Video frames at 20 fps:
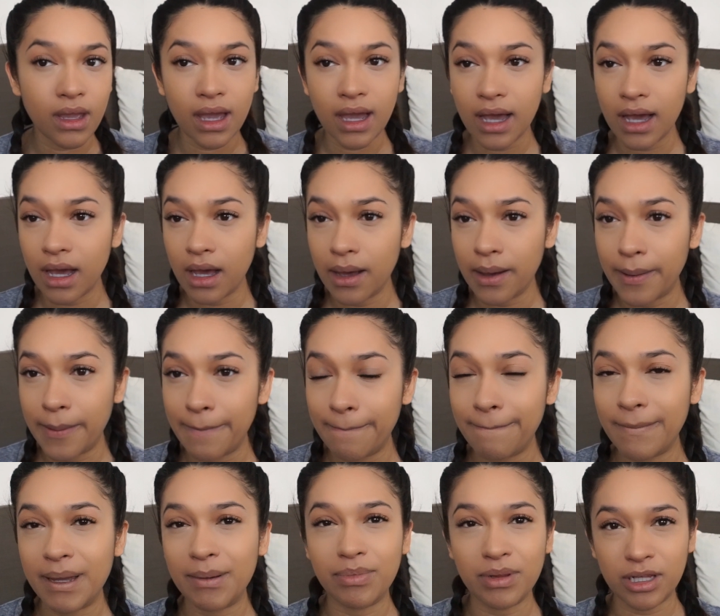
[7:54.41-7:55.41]

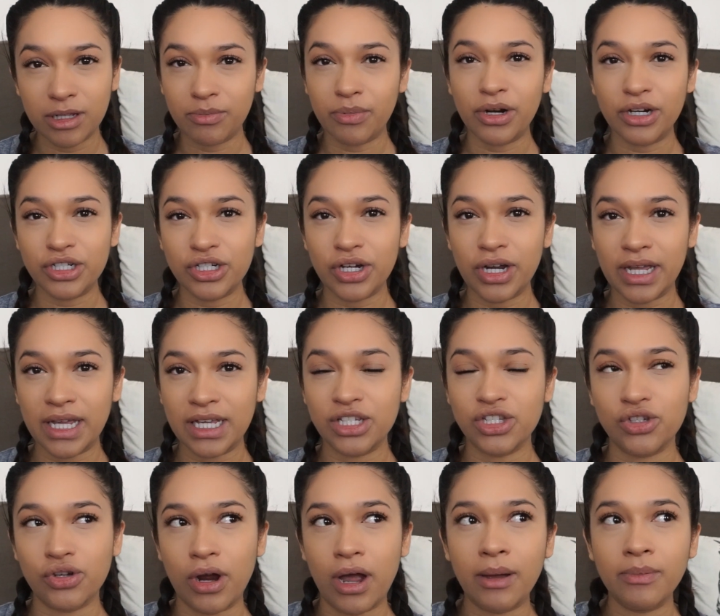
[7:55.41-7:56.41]
my blood pressure, I guess,
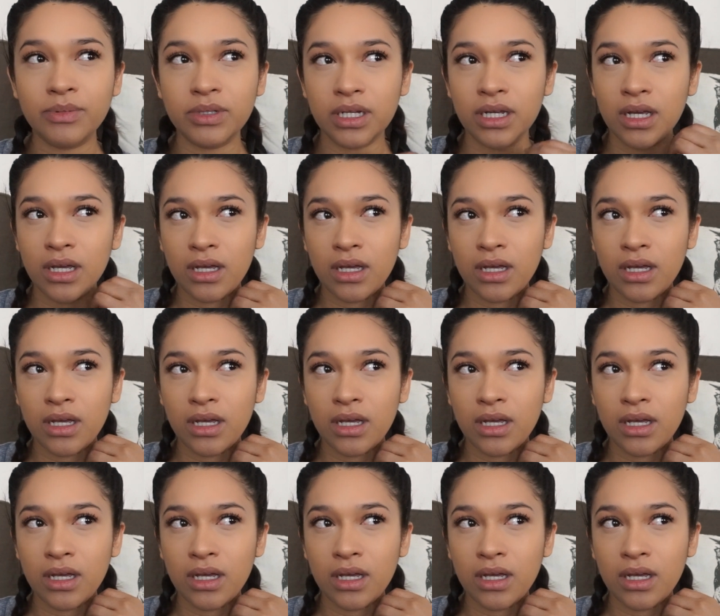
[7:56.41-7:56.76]
dropped,